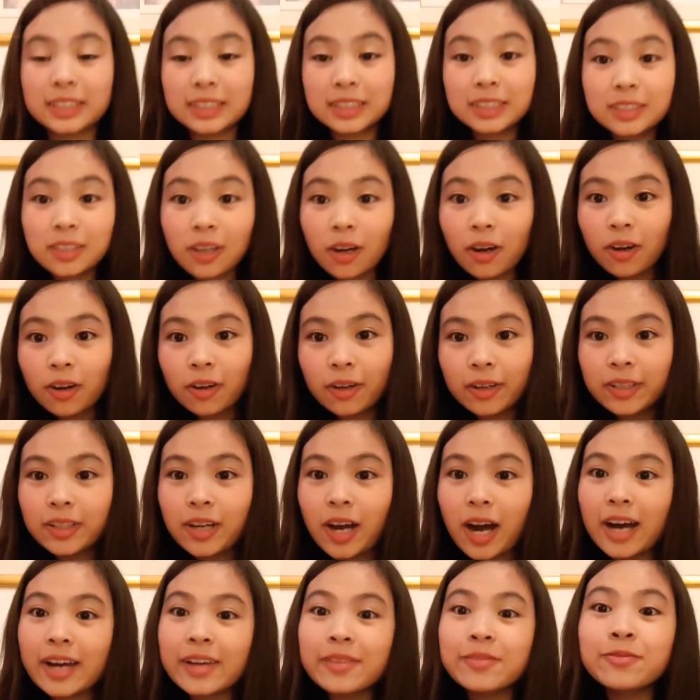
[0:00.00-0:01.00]
So
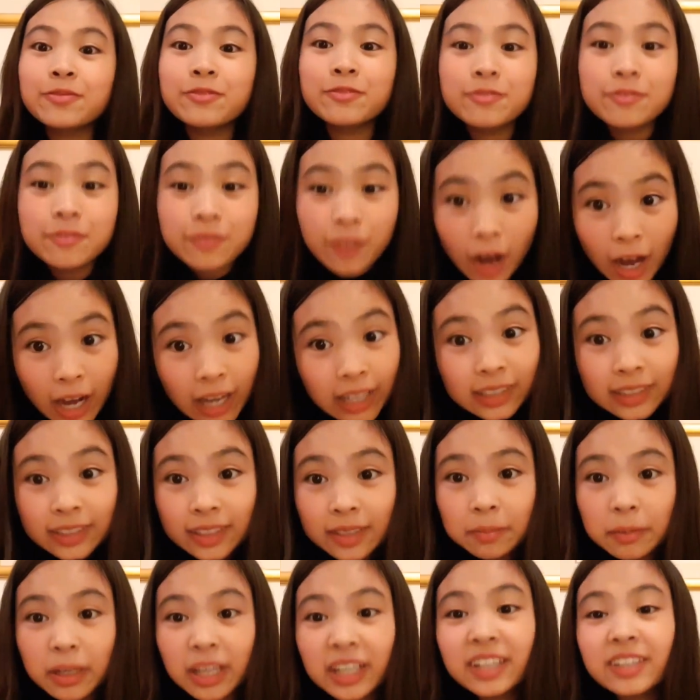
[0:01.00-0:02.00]
I
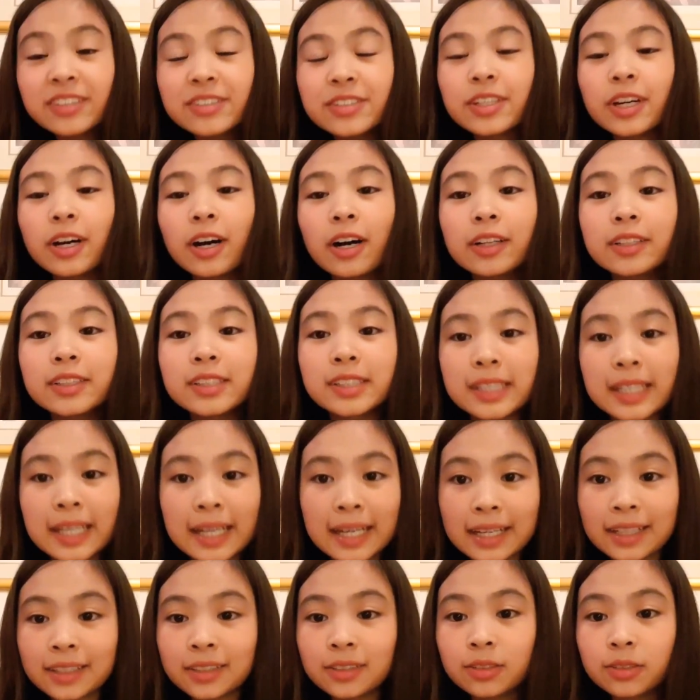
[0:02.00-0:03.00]
finally managed to
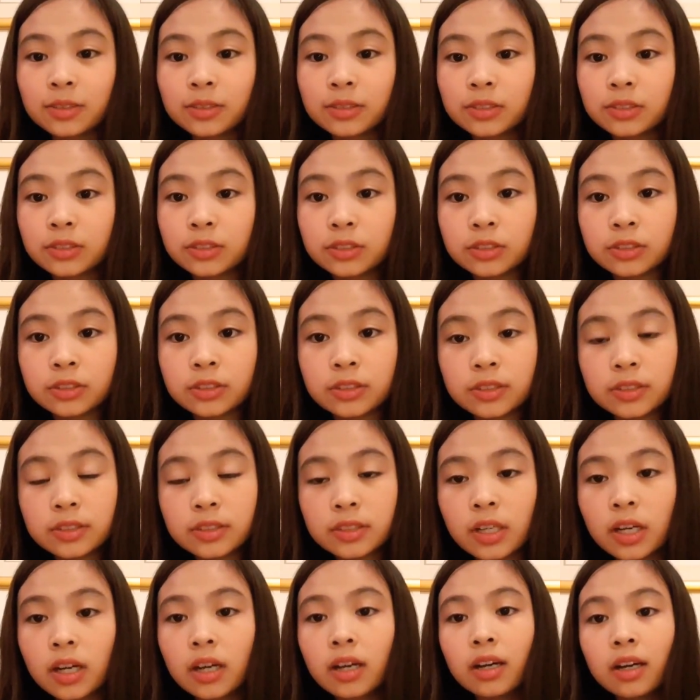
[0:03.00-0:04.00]
untangle
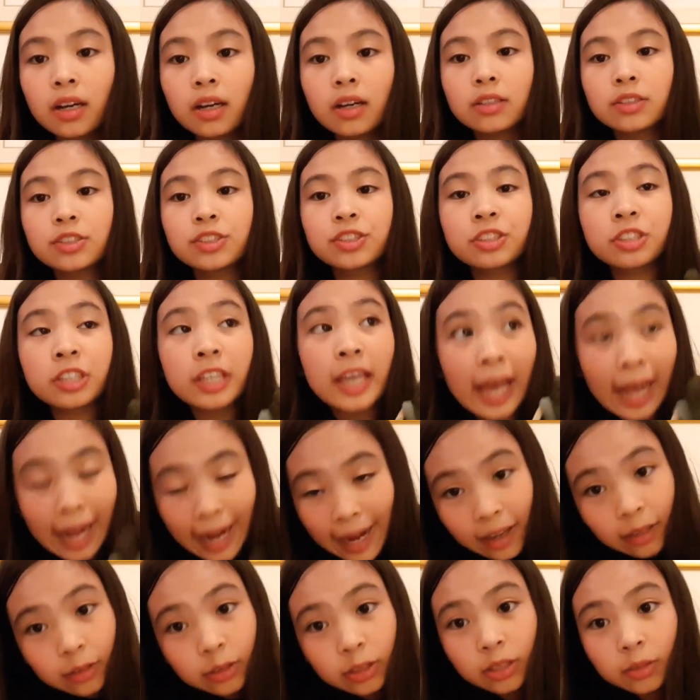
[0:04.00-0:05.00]
the
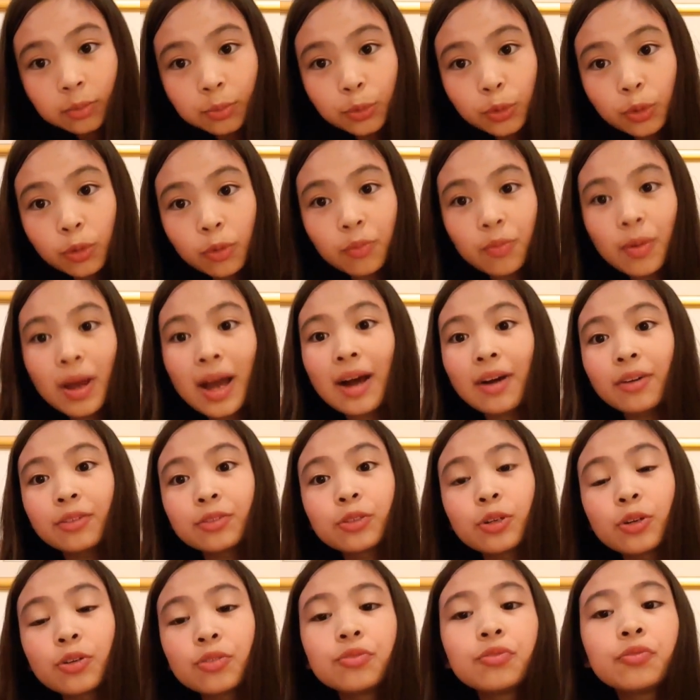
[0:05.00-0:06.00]
terrible amount
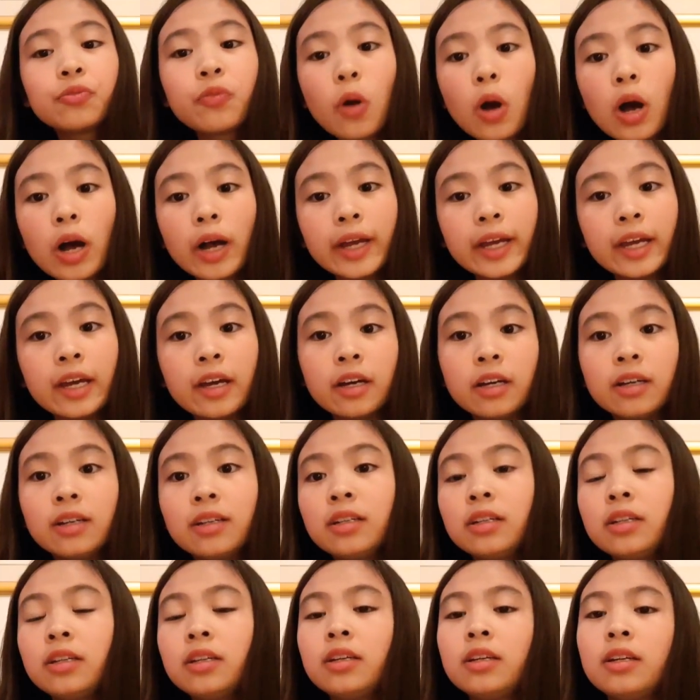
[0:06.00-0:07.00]
of wire
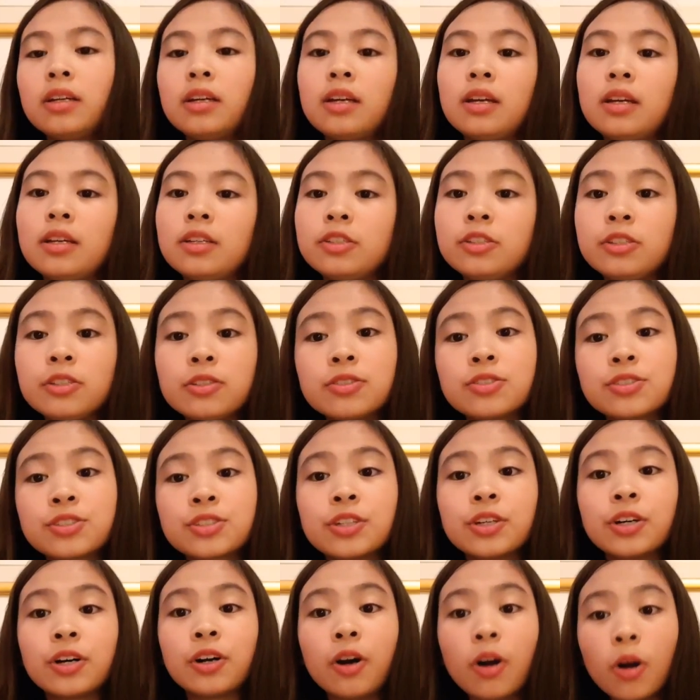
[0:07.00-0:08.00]
used
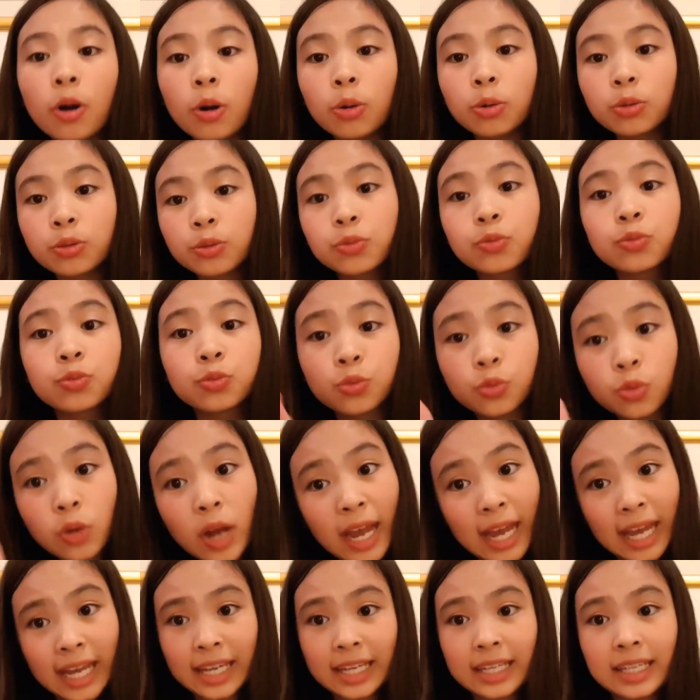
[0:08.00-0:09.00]
to hold
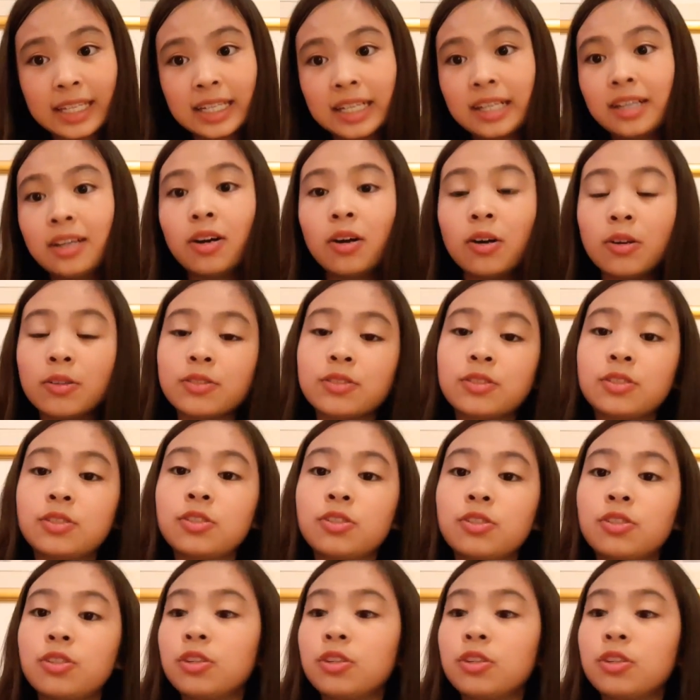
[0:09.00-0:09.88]
Rey onto